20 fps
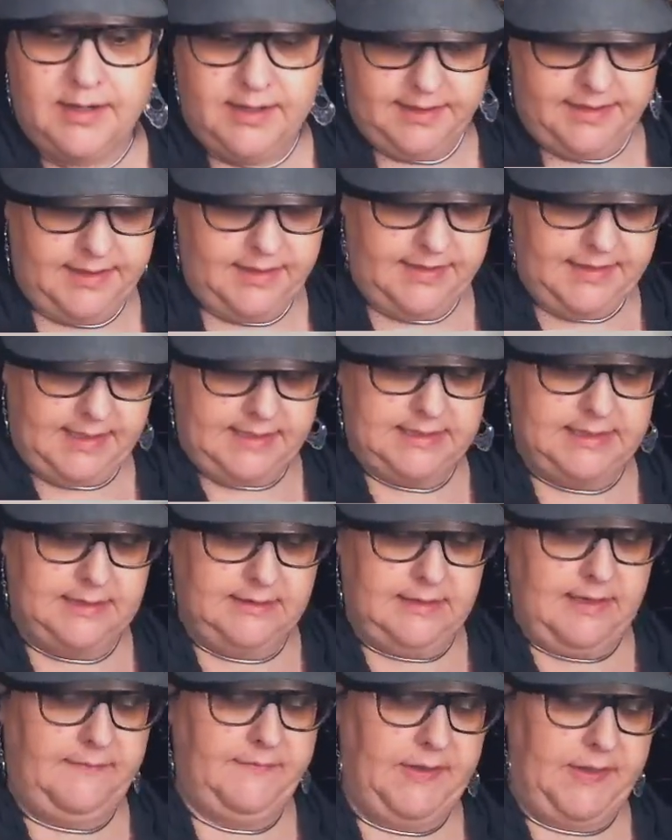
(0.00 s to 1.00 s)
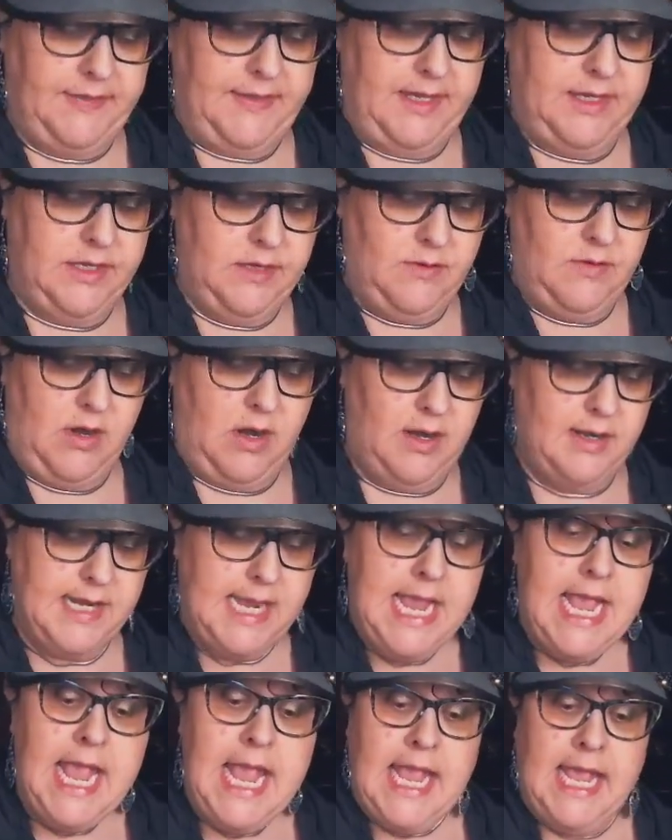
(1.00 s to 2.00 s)
I think that's a lovely thank you card.
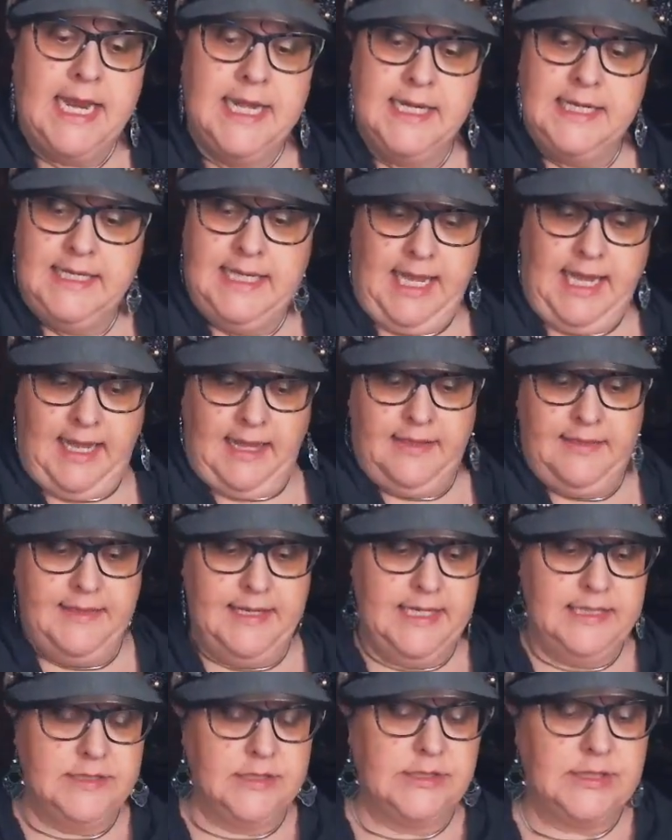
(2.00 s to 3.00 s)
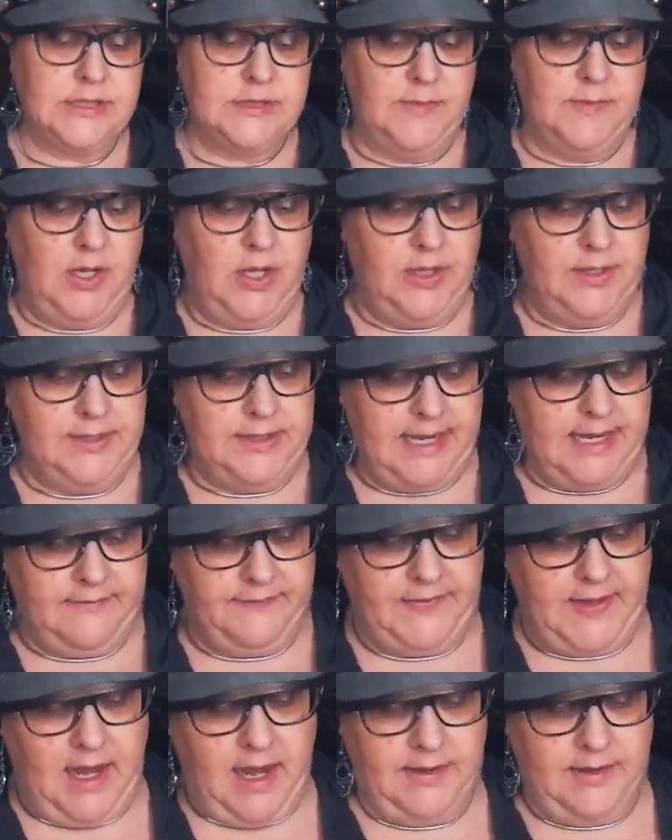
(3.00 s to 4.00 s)
And again, these are small enough
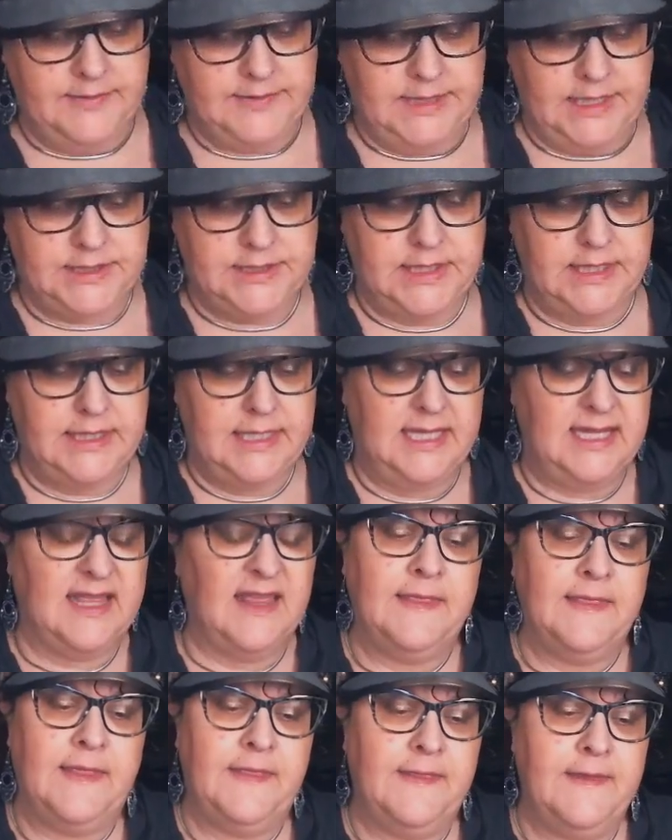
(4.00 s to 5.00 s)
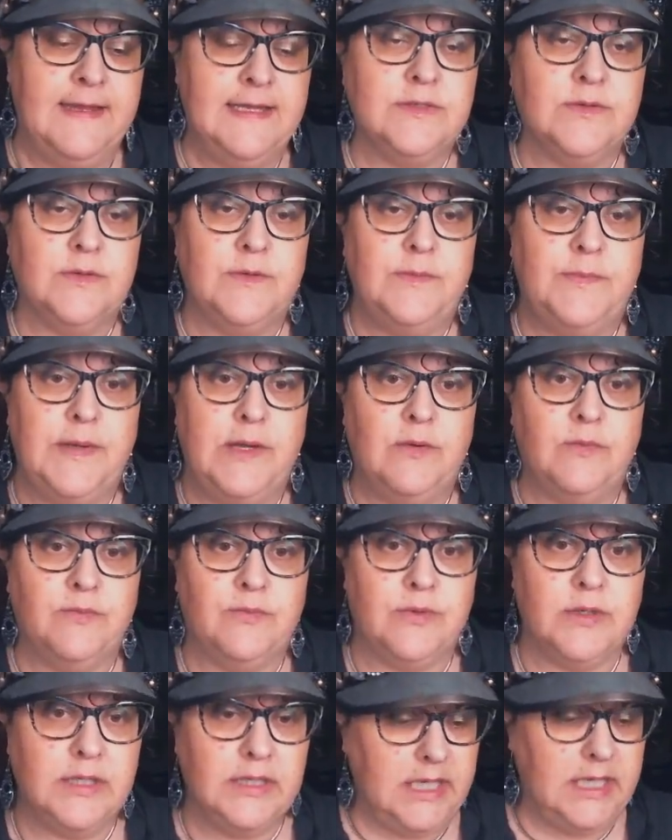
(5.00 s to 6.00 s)
that I was actually thinking that these would be
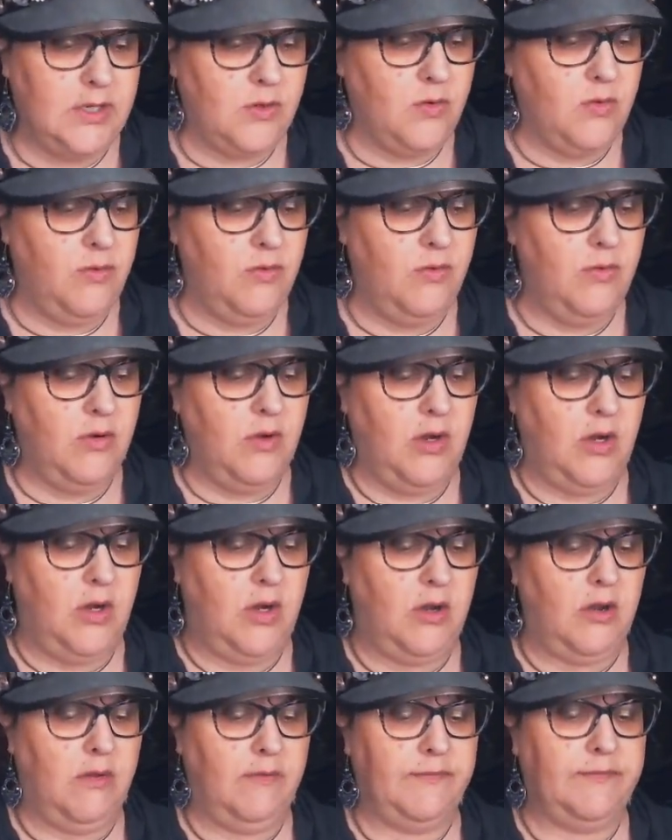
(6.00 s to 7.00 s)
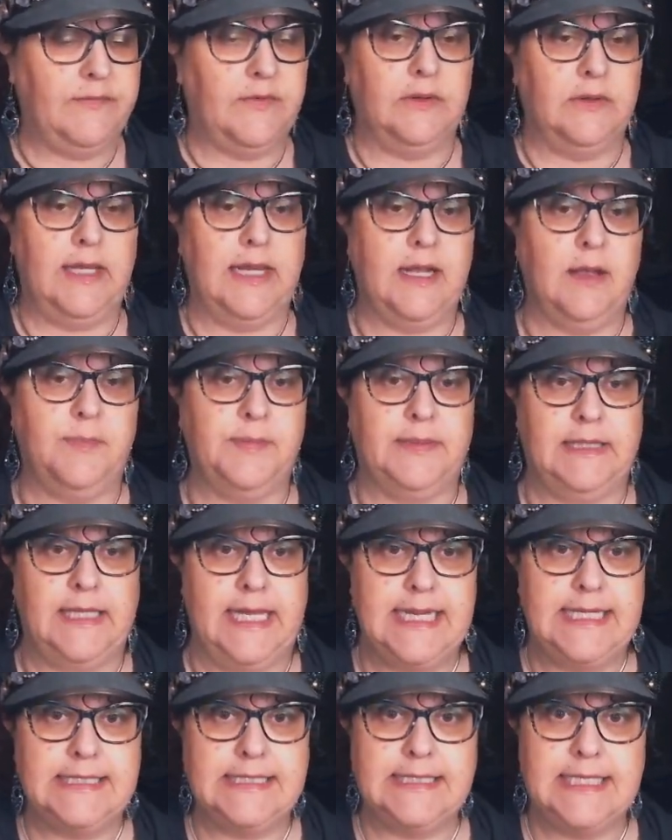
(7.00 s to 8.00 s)
really cool for like a
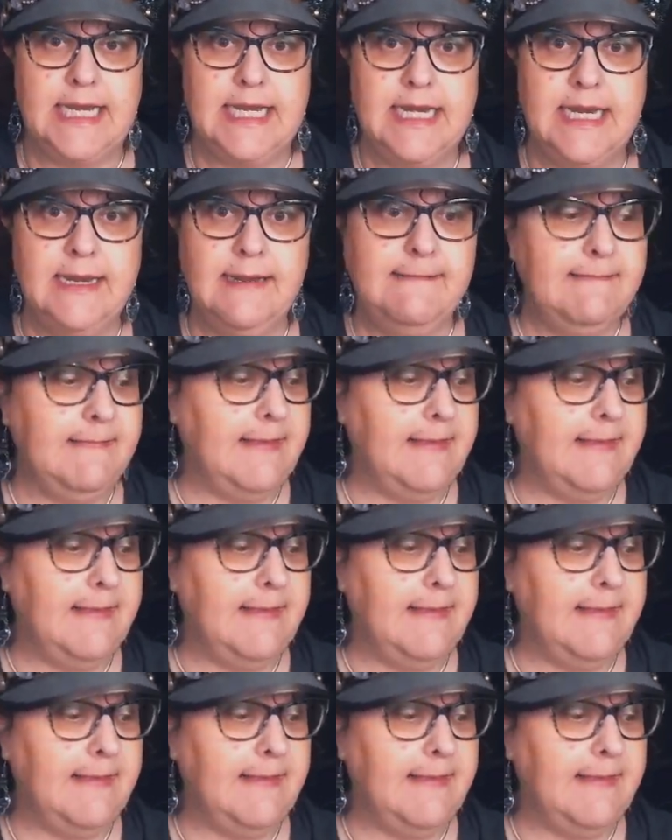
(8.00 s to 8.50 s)
place setting.